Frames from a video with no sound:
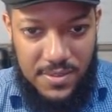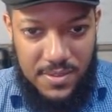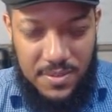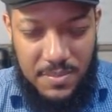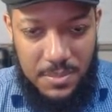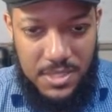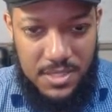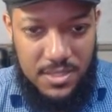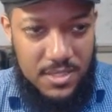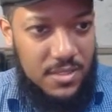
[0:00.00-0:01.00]
And maybe this
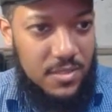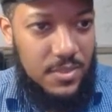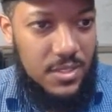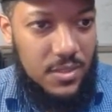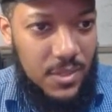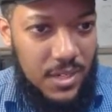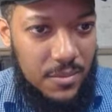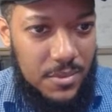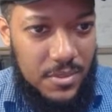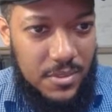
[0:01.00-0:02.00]
does need to be a square.
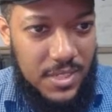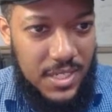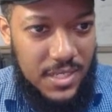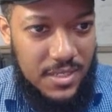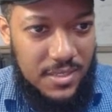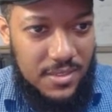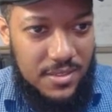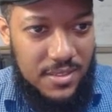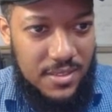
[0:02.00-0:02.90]
We'll go ahead and just